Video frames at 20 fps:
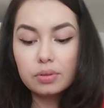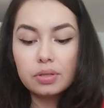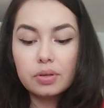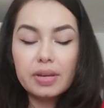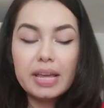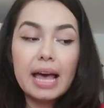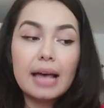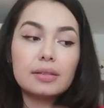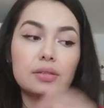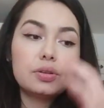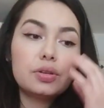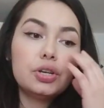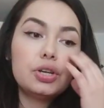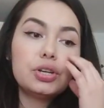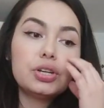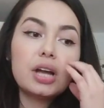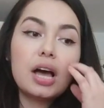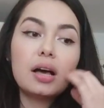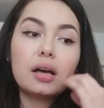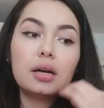So yeah, so
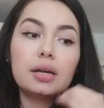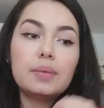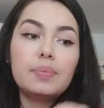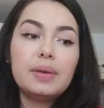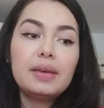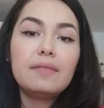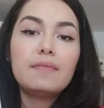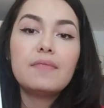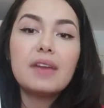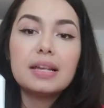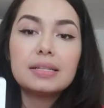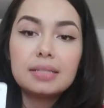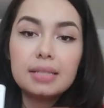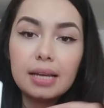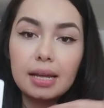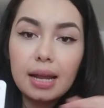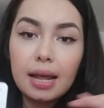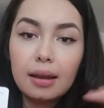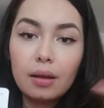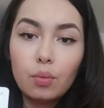you're not going to be
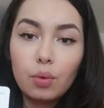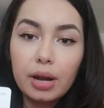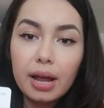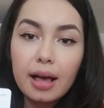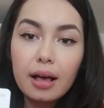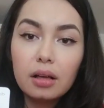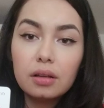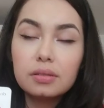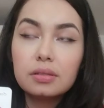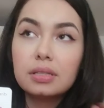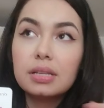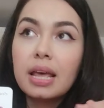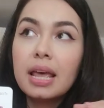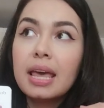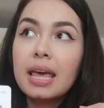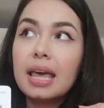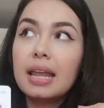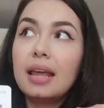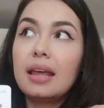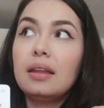investing in anyone else,
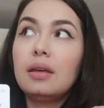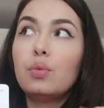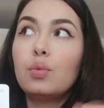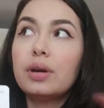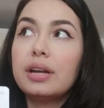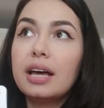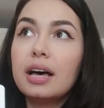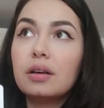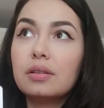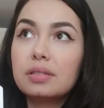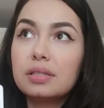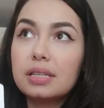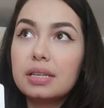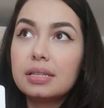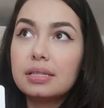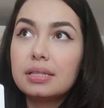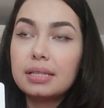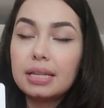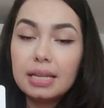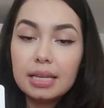in anyone
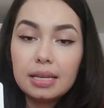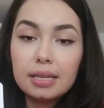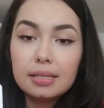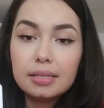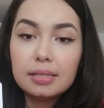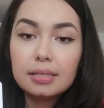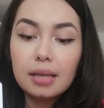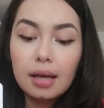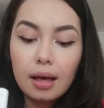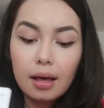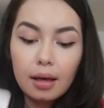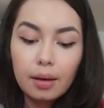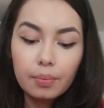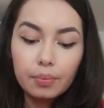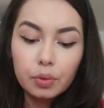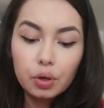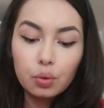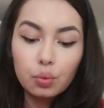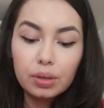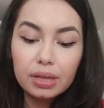else's needs.
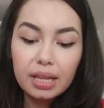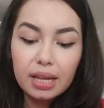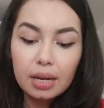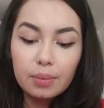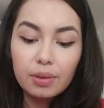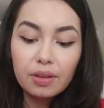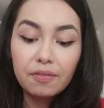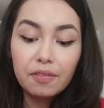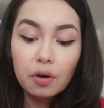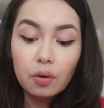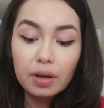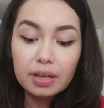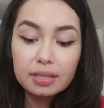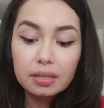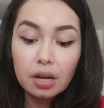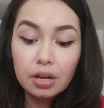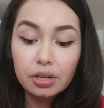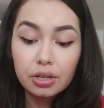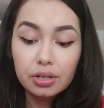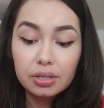You're really going to be
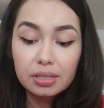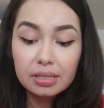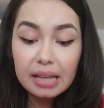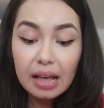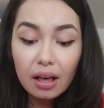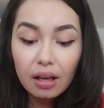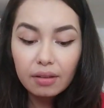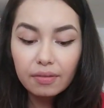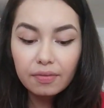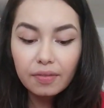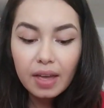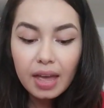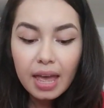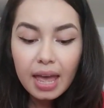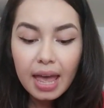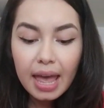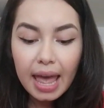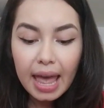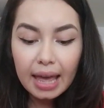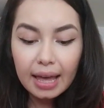focused on yourself
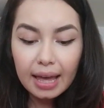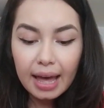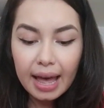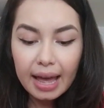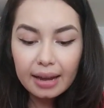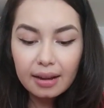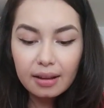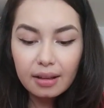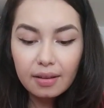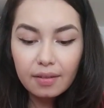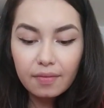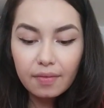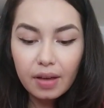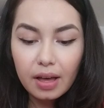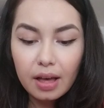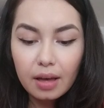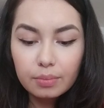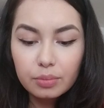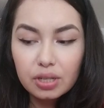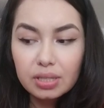and kind
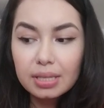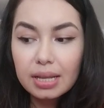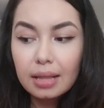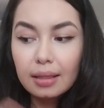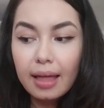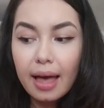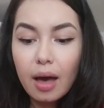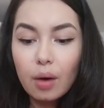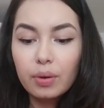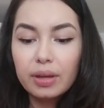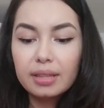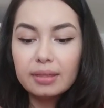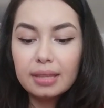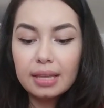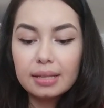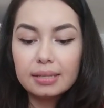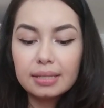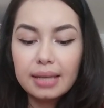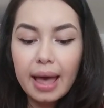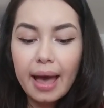of just allowing
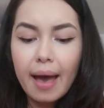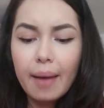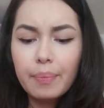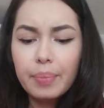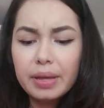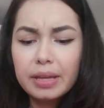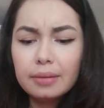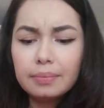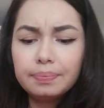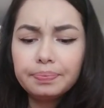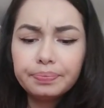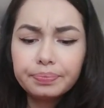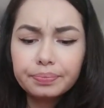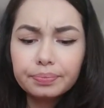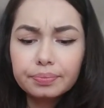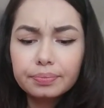things to happen.